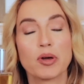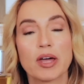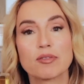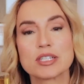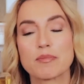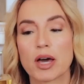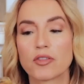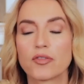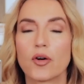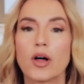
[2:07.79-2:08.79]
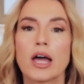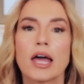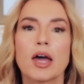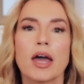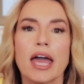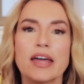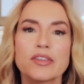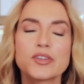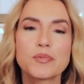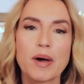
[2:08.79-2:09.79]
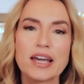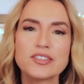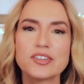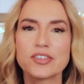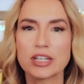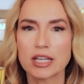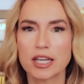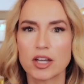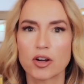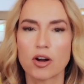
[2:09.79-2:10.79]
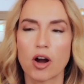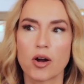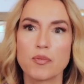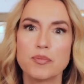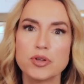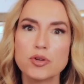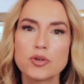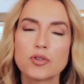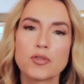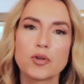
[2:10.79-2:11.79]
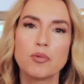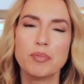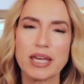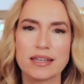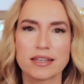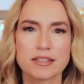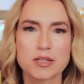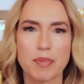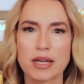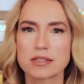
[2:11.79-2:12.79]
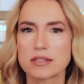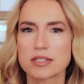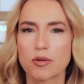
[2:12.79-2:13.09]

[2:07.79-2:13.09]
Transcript: Boy, that was a mouthful. And the spices in here are beautiful baking spices.